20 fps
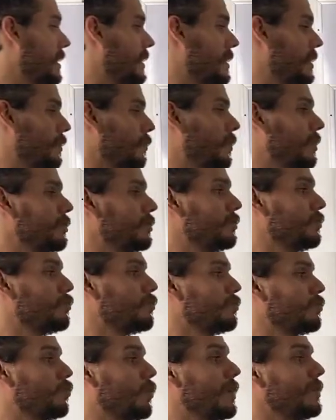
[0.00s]
what do
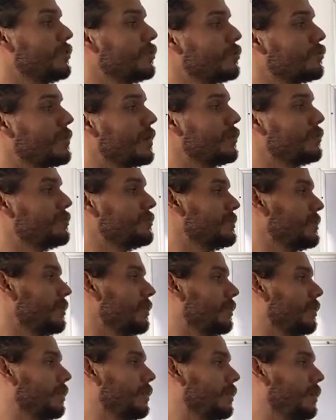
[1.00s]
you rather
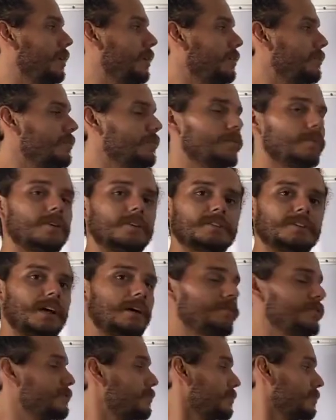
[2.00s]
sell? $100
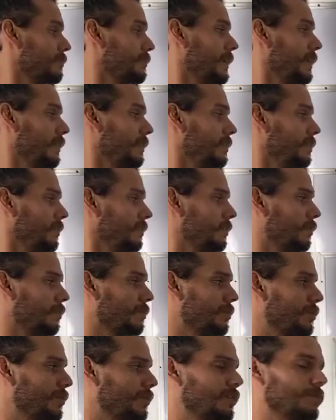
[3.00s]
average order value or
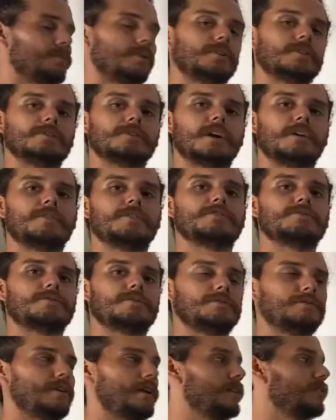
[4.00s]
$30 average
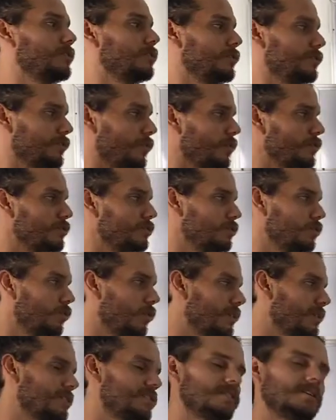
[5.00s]
order value? Of course, you will
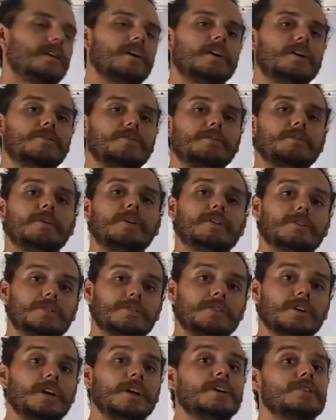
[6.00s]
want to sell
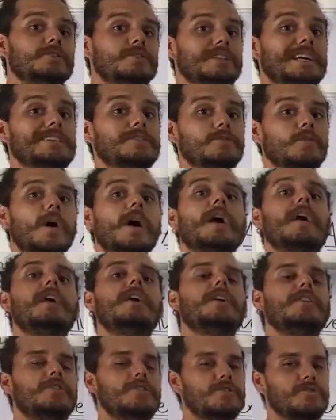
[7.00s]
$100. So that's why
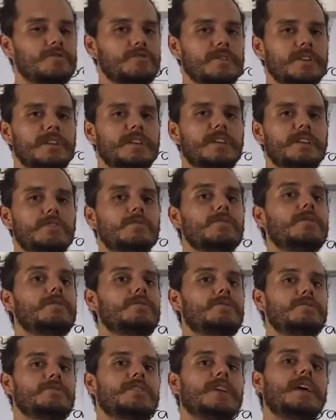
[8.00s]
you just really need to
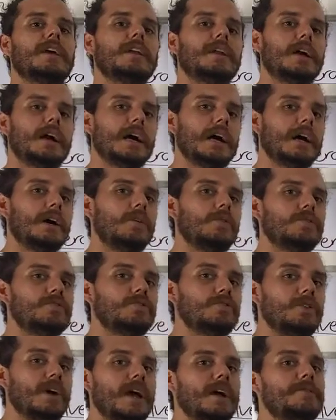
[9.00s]
understand how
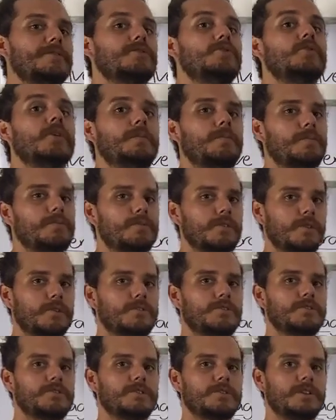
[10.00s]
do you have to approach